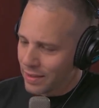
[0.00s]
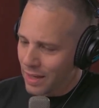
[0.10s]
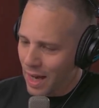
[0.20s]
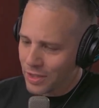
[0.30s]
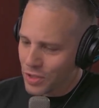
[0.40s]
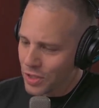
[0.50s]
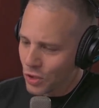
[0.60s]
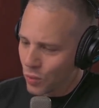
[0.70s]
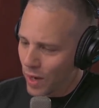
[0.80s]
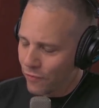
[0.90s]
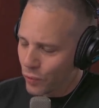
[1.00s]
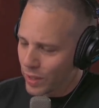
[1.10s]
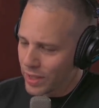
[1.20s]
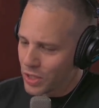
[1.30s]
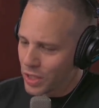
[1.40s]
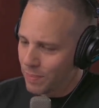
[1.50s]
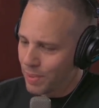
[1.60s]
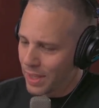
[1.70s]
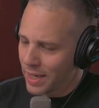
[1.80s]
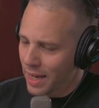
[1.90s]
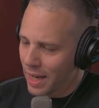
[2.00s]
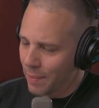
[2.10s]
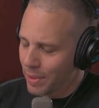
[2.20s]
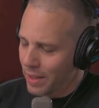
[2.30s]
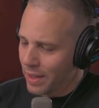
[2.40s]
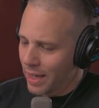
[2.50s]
talks to this referee that she beat up,